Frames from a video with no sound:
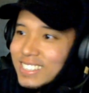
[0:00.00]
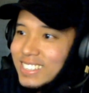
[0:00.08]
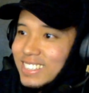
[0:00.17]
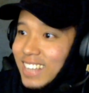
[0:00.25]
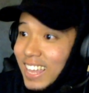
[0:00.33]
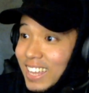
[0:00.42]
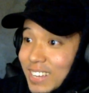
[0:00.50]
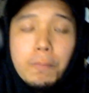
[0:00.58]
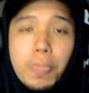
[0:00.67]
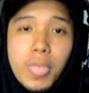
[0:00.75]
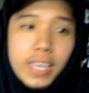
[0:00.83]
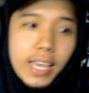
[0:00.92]
Damn.
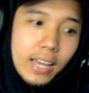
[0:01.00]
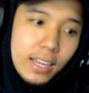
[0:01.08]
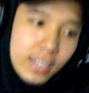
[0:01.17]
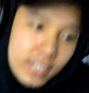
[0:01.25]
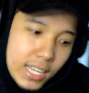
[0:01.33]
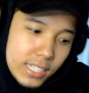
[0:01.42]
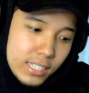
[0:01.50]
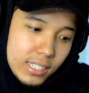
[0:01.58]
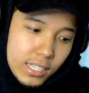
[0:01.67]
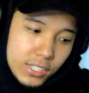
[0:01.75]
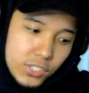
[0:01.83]
Yeah, last night